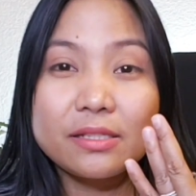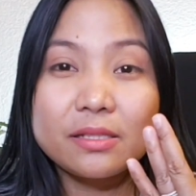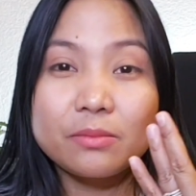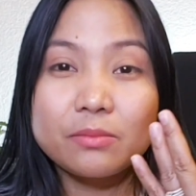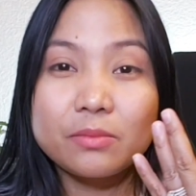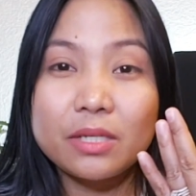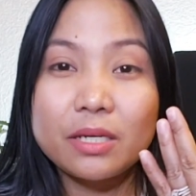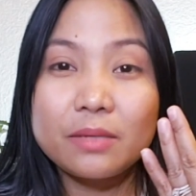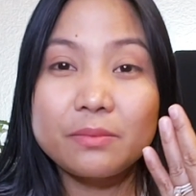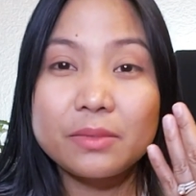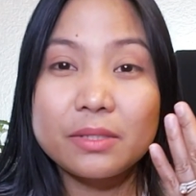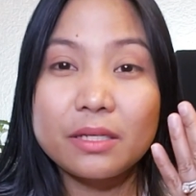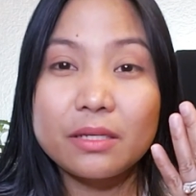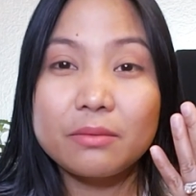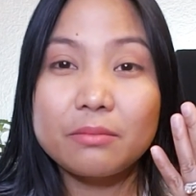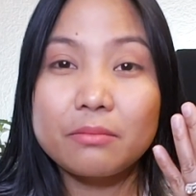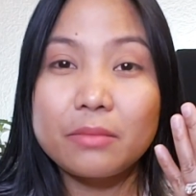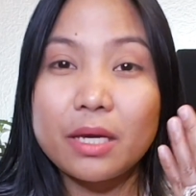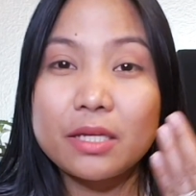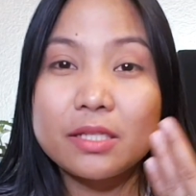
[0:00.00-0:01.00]
Sometimes it
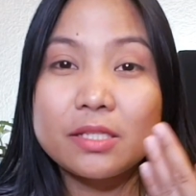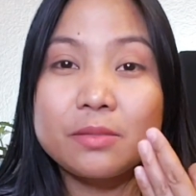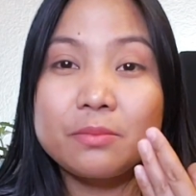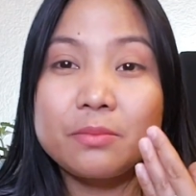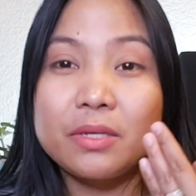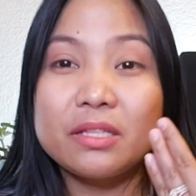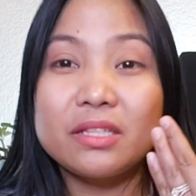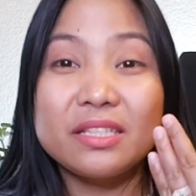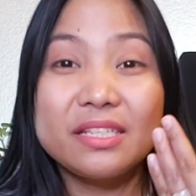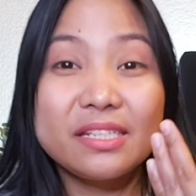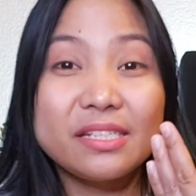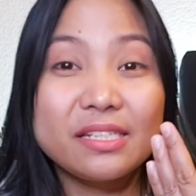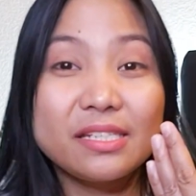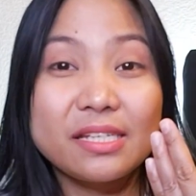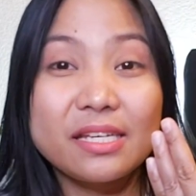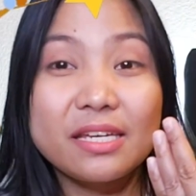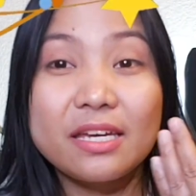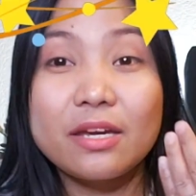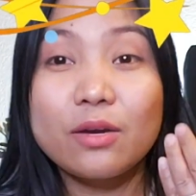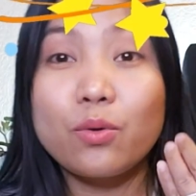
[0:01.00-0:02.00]
makes me
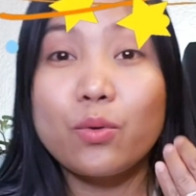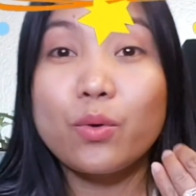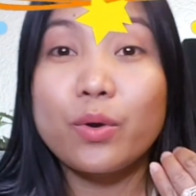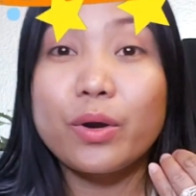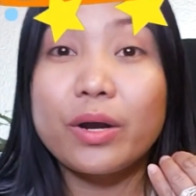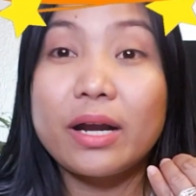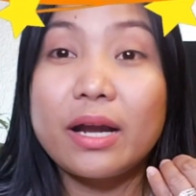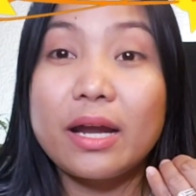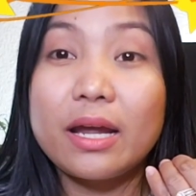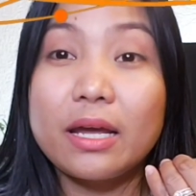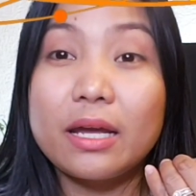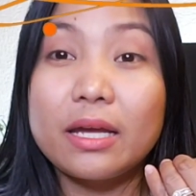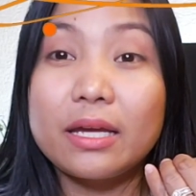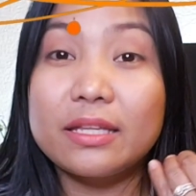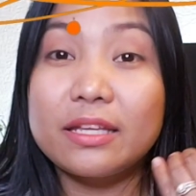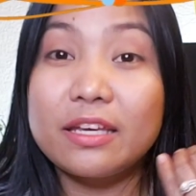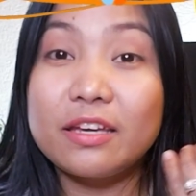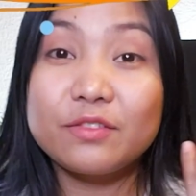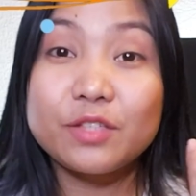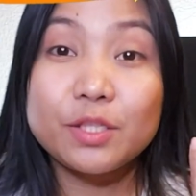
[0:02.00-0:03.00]
dizzy, or
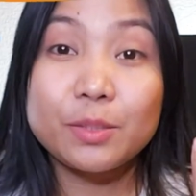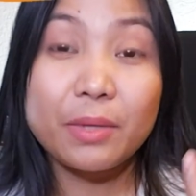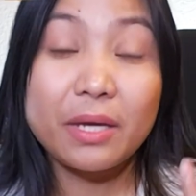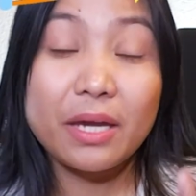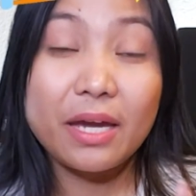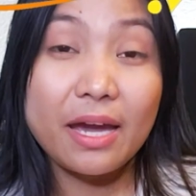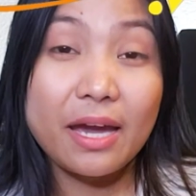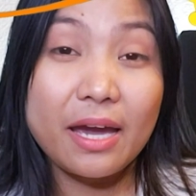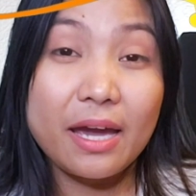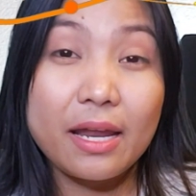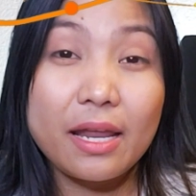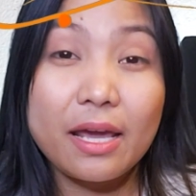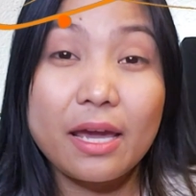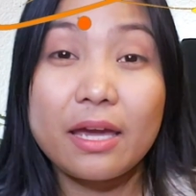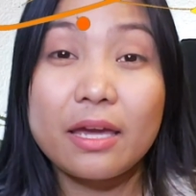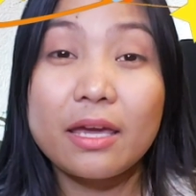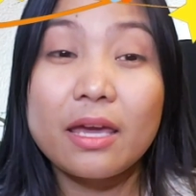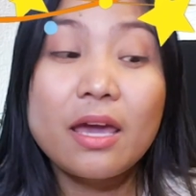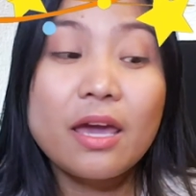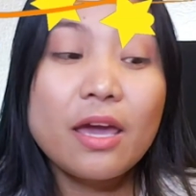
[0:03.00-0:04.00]
it gives me a
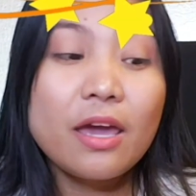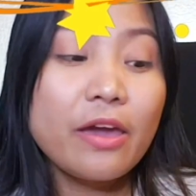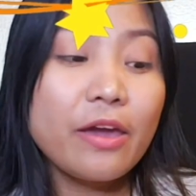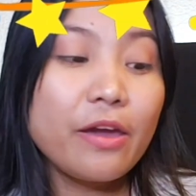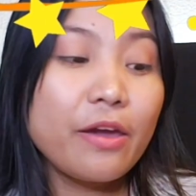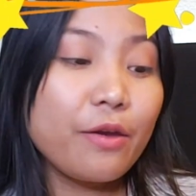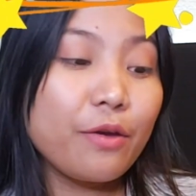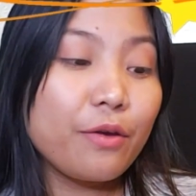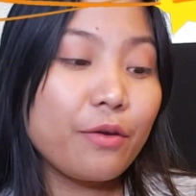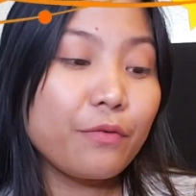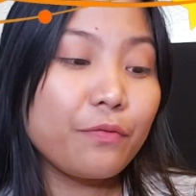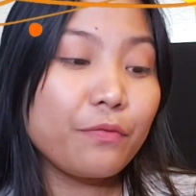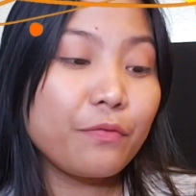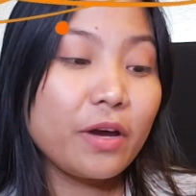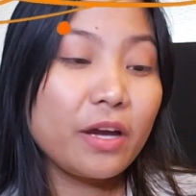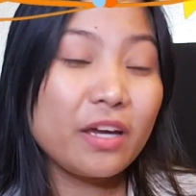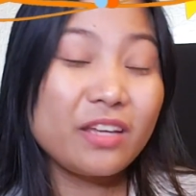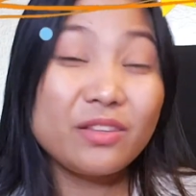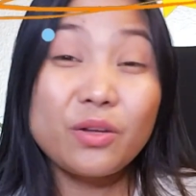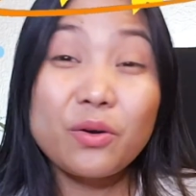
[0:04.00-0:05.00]
headache if
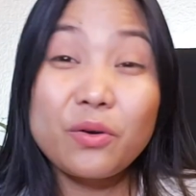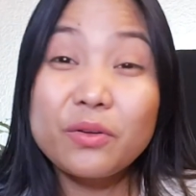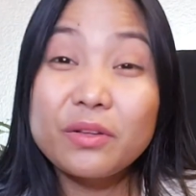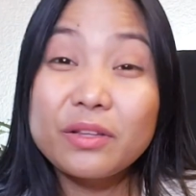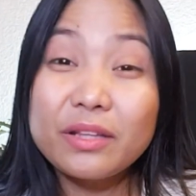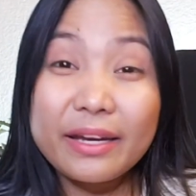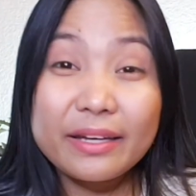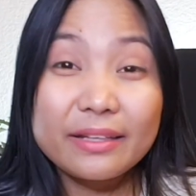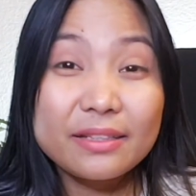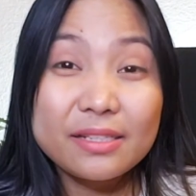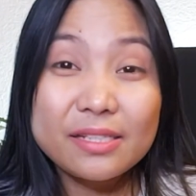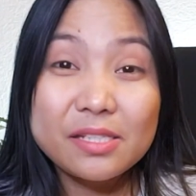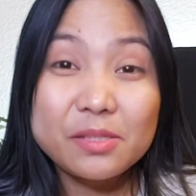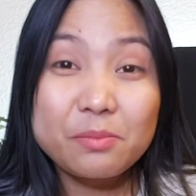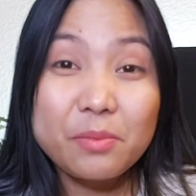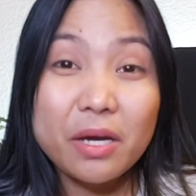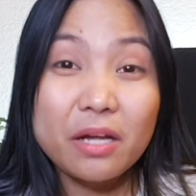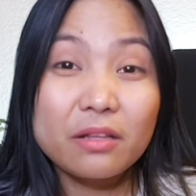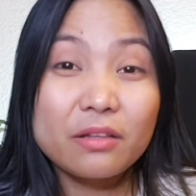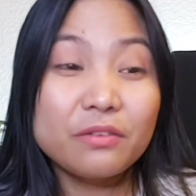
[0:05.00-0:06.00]
I don't like the
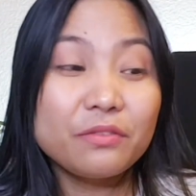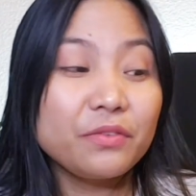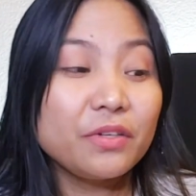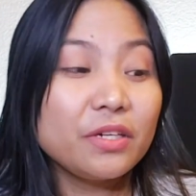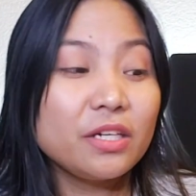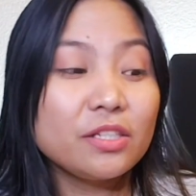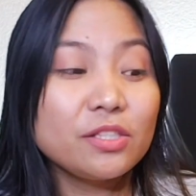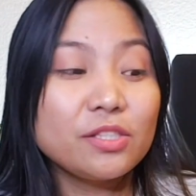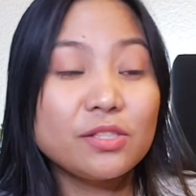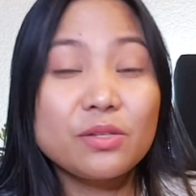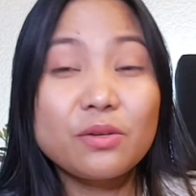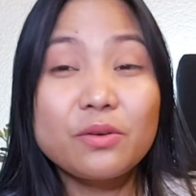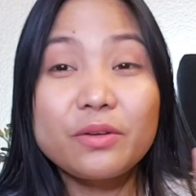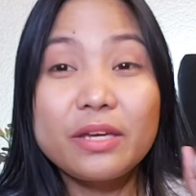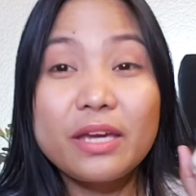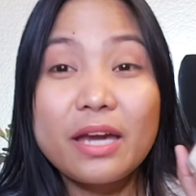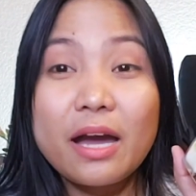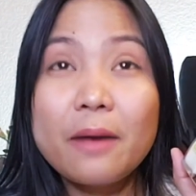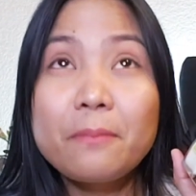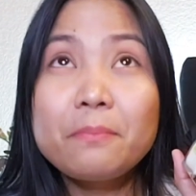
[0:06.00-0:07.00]
smell of it. So
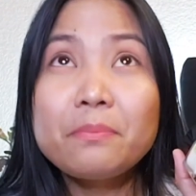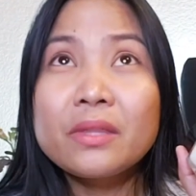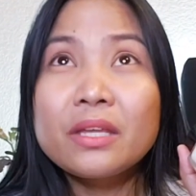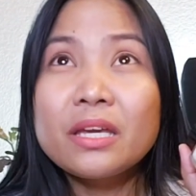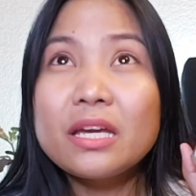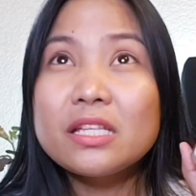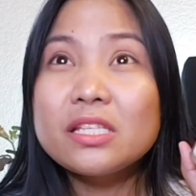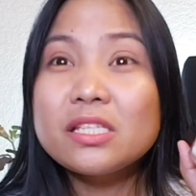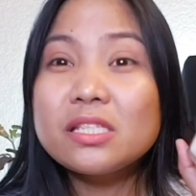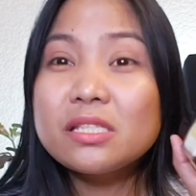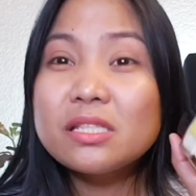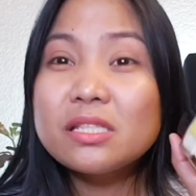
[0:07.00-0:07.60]
yeah, it's